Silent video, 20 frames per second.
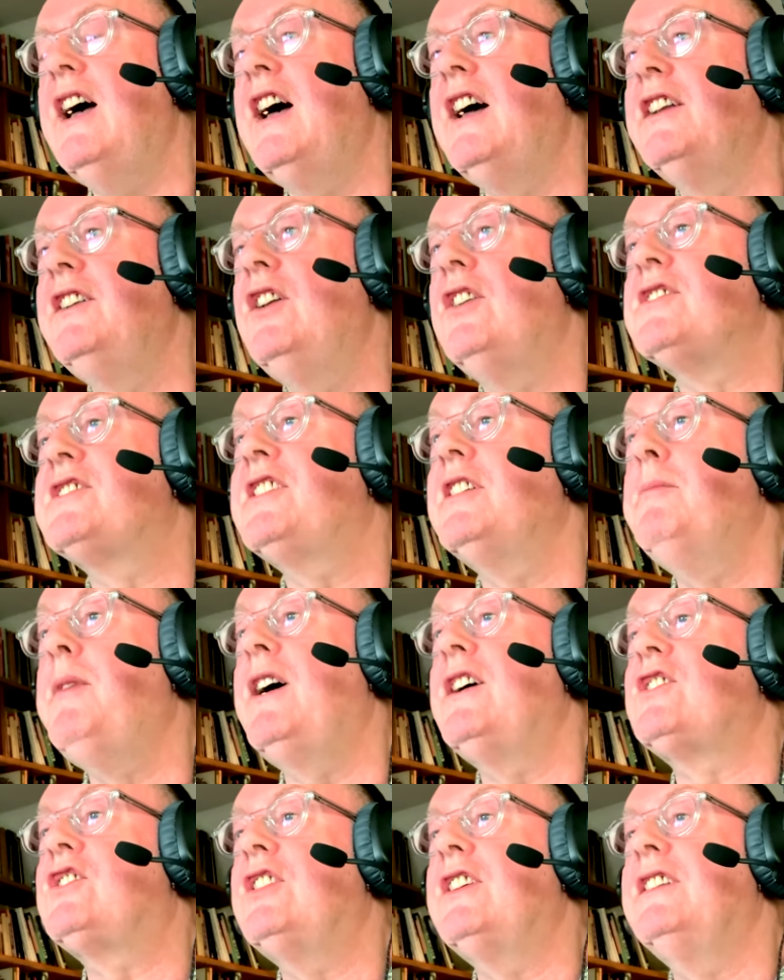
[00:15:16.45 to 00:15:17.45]
not so
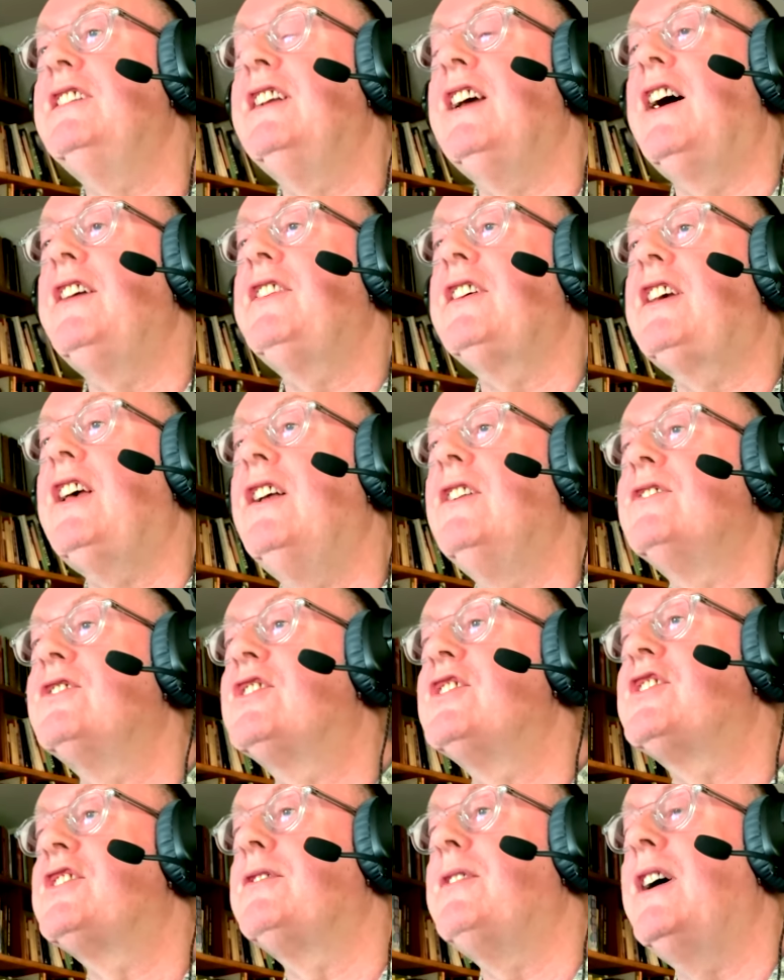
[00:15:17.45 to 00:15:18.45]
much in other
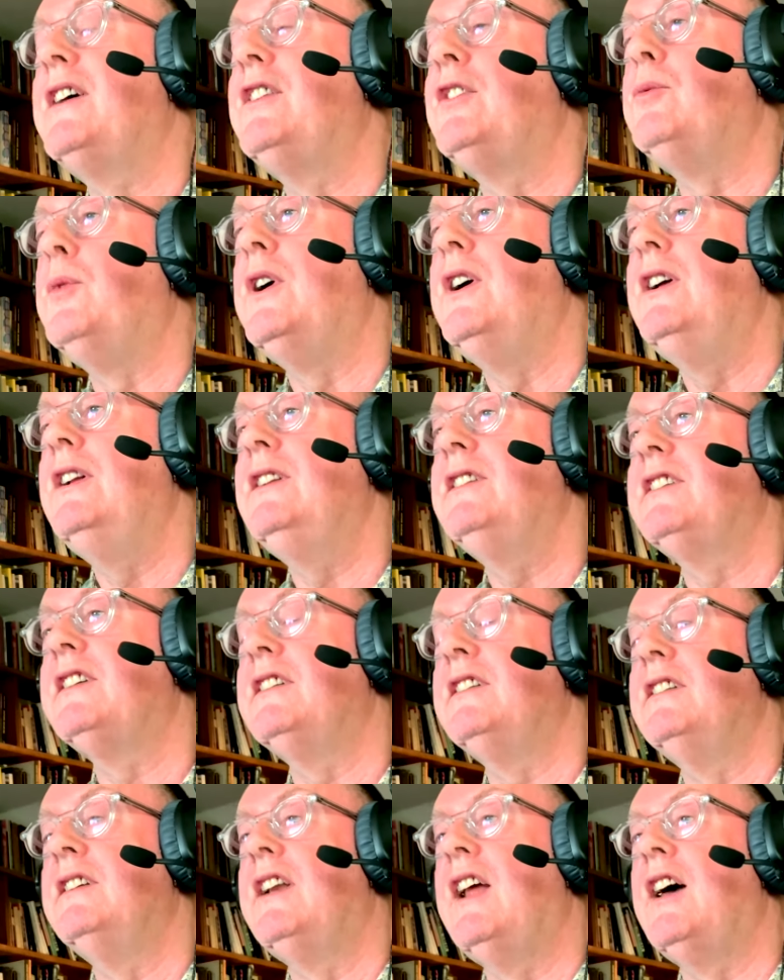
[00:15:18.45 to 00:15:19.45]
cultures around the world,
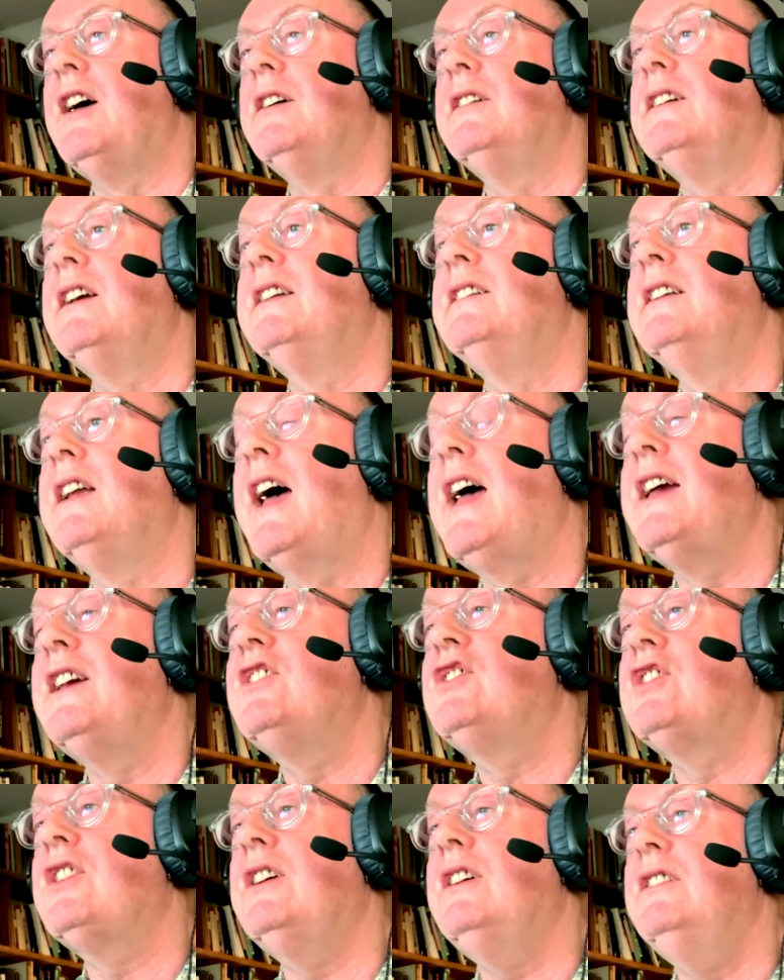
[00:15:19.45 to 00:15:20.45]
in
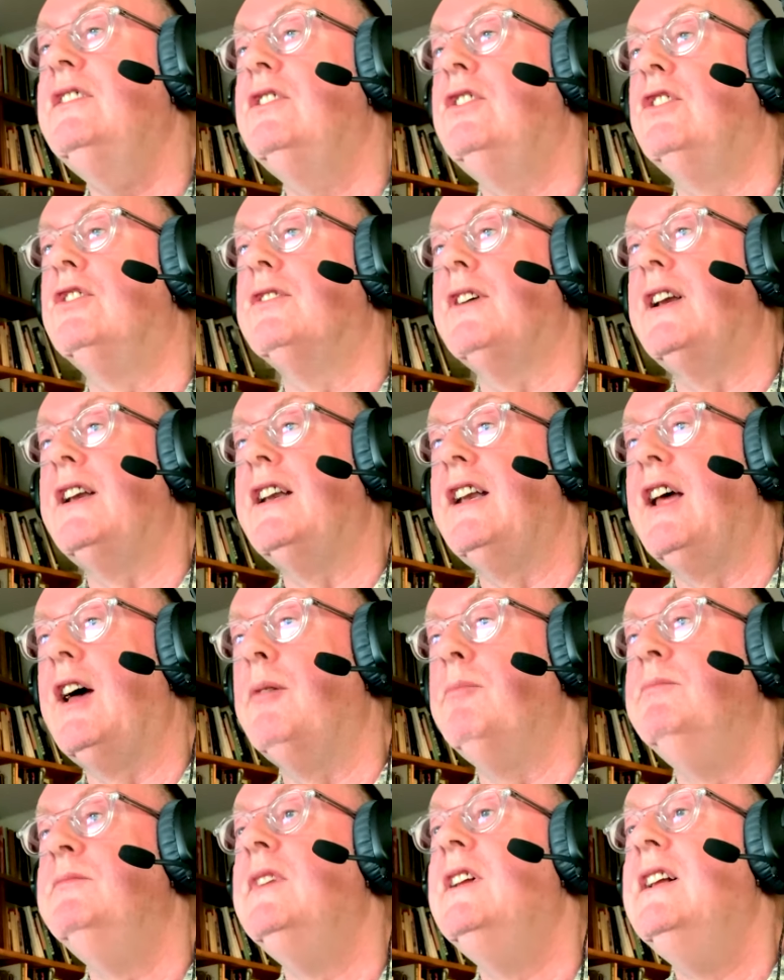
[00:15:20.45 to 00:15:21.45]
Asia or in
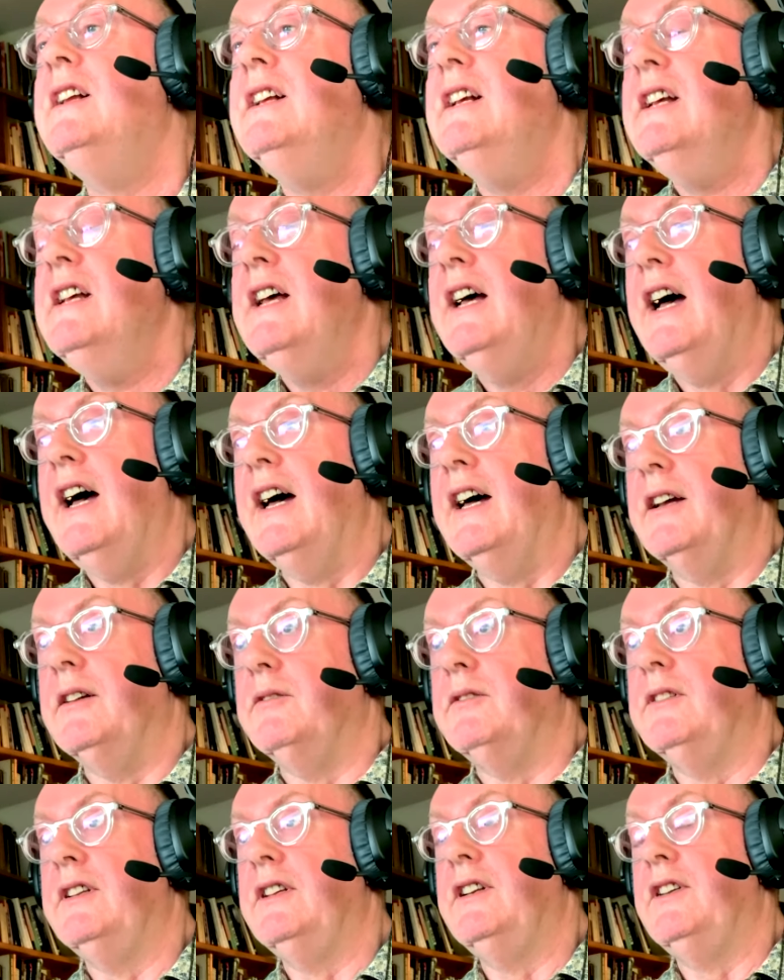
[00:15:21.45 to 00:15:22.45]

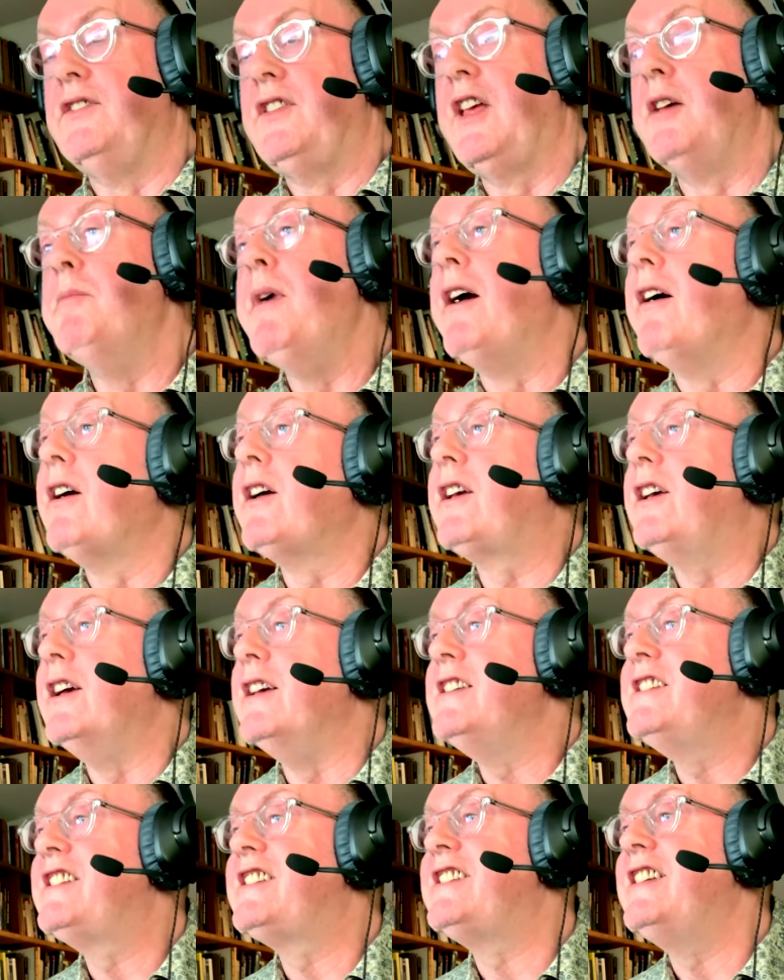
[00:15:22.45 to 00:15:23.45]
the
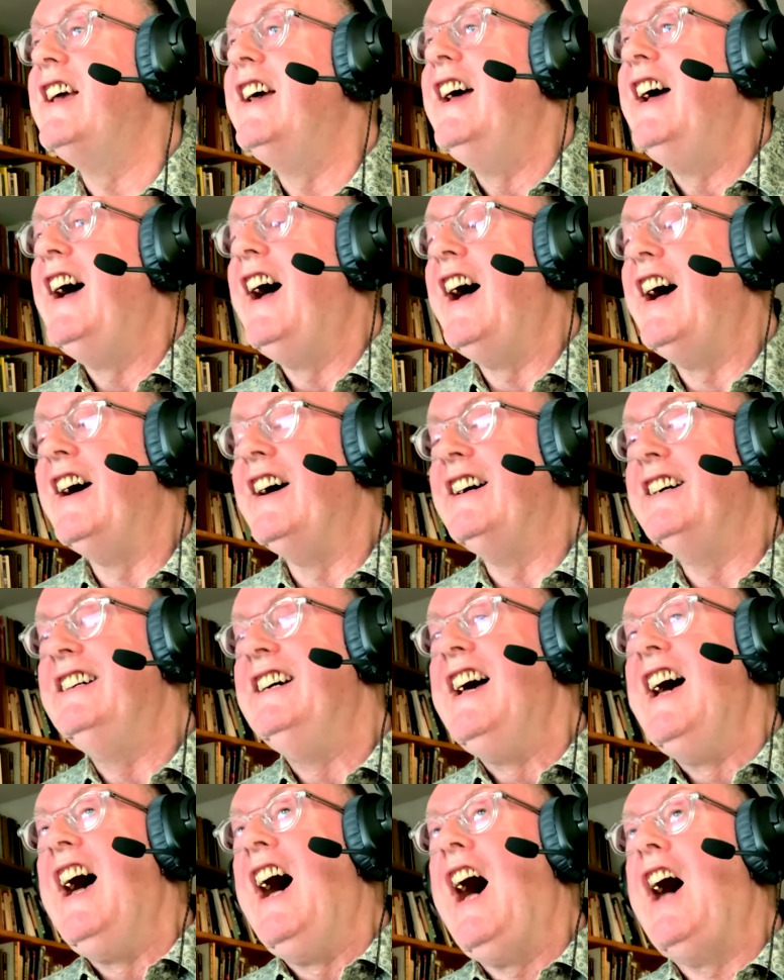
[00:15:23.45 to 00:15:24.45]
Americas. I
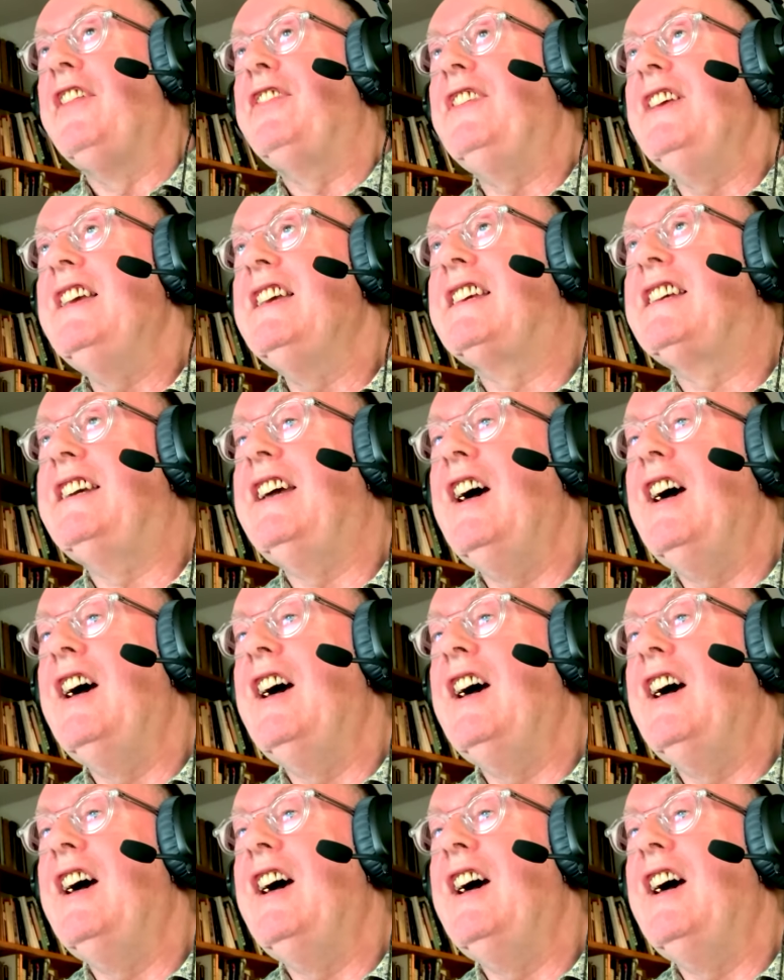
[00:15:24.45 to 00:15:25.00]
think,